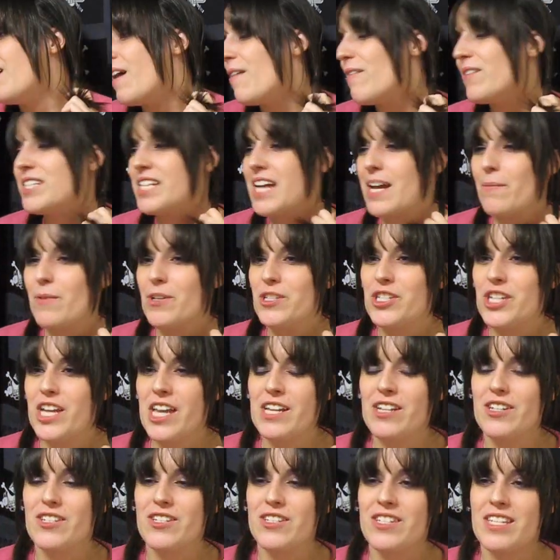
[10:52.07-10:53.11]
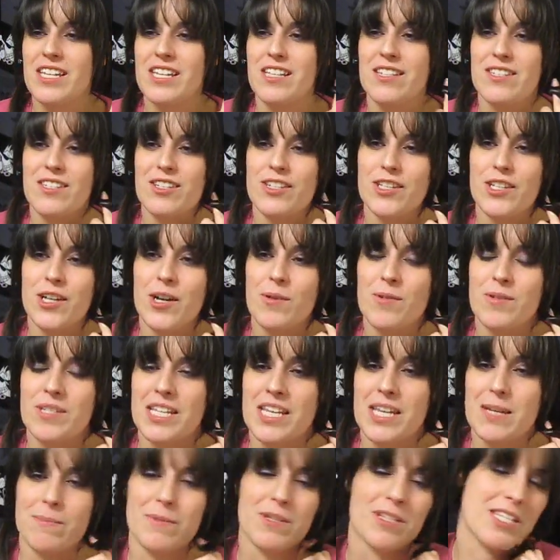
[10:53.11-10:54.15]
Every time we change scenes and go to
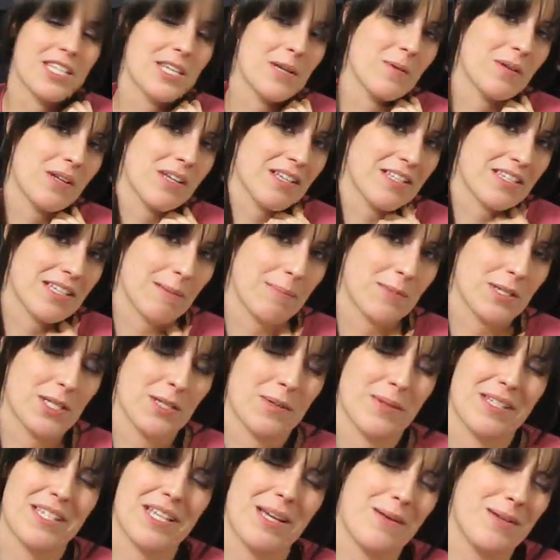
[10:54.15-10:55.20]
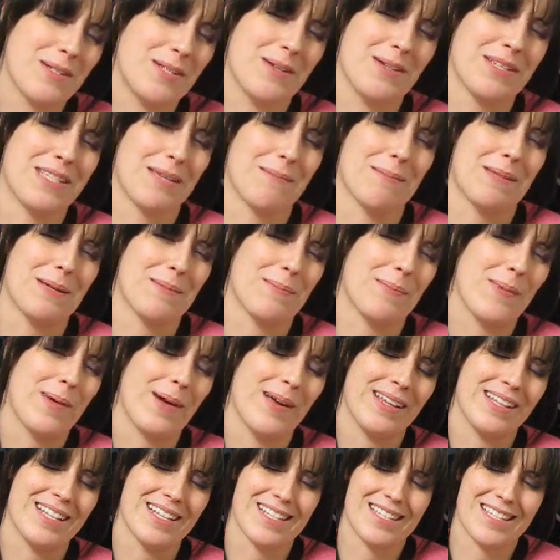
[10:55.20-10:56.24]
him to see what he's up to, he's always doing something
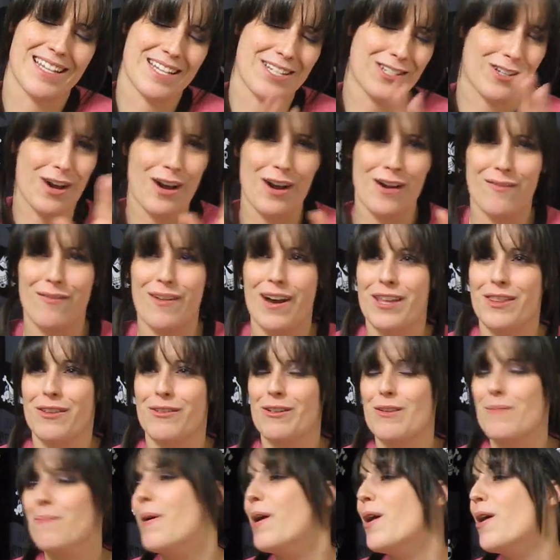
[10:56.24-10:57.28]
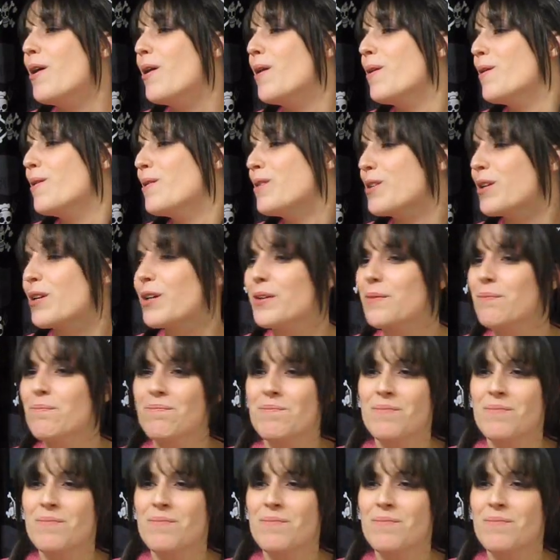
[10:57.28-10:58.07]
pointless, like trying to find the remote, or